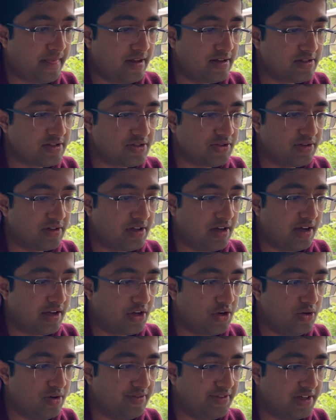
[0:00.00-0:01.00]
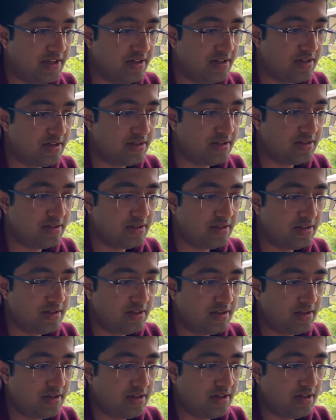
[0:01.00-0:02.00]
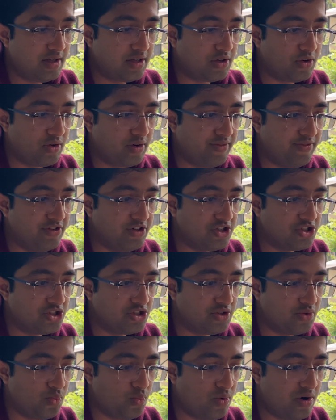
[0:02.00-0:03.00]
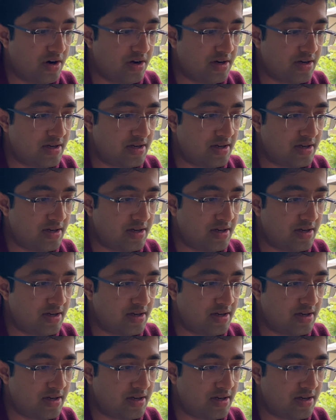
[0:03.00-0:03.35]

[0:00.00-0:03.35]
So I go over here, go to version 1,